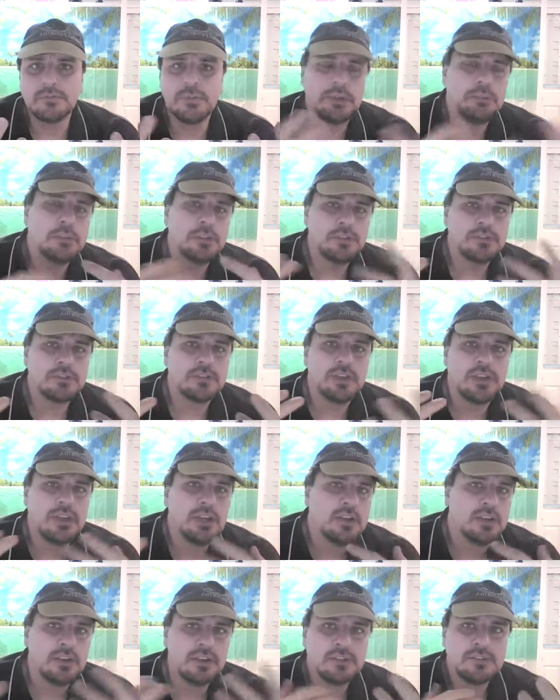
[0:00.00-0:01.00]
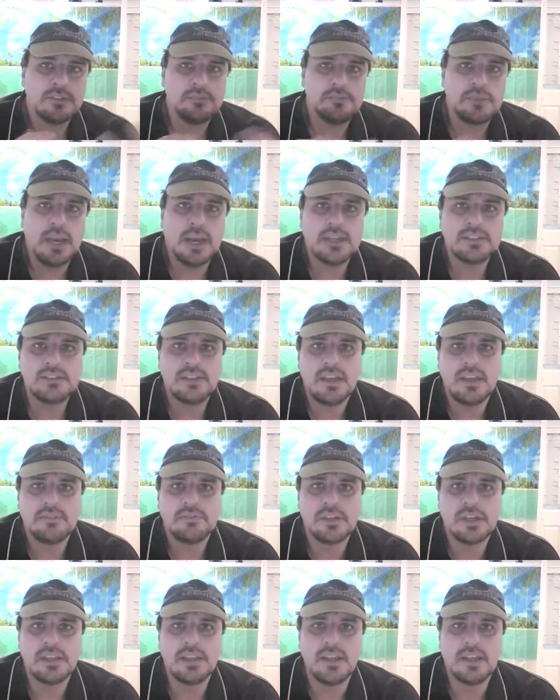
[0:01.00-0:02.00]
Maybe there's some dots that you
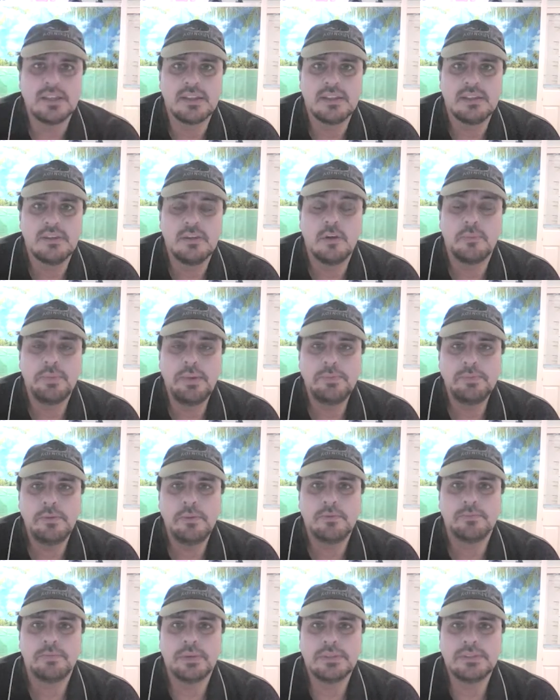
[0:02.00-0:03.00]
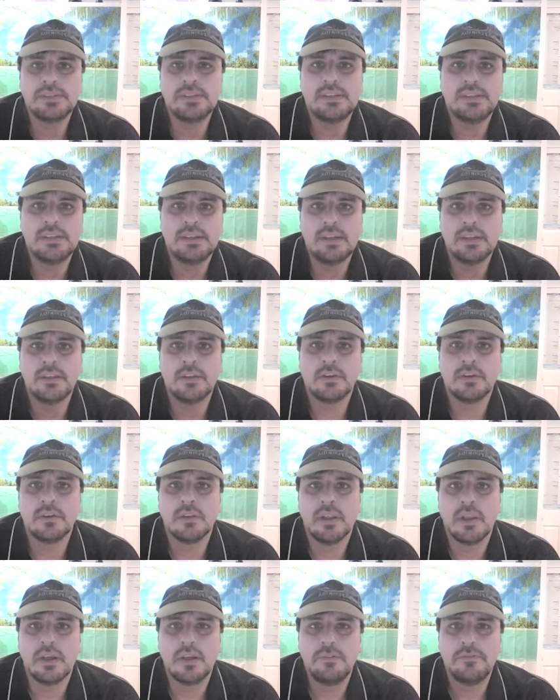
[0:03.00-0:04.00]
haven't connected. You know, people are busy in their
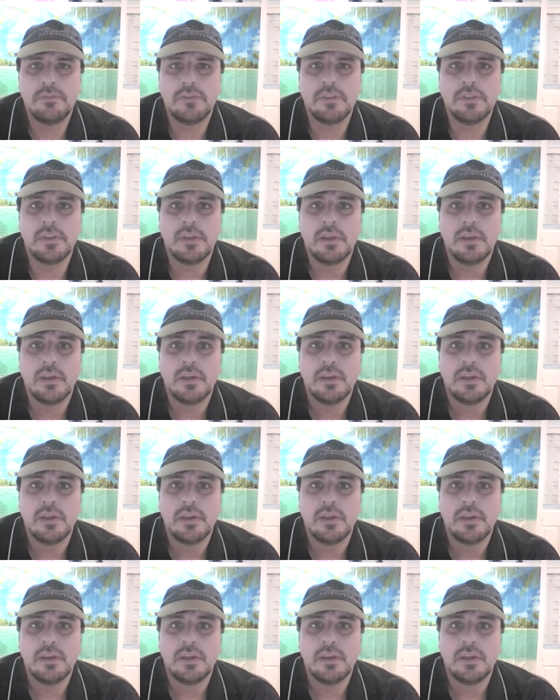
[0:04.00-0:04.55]
life, and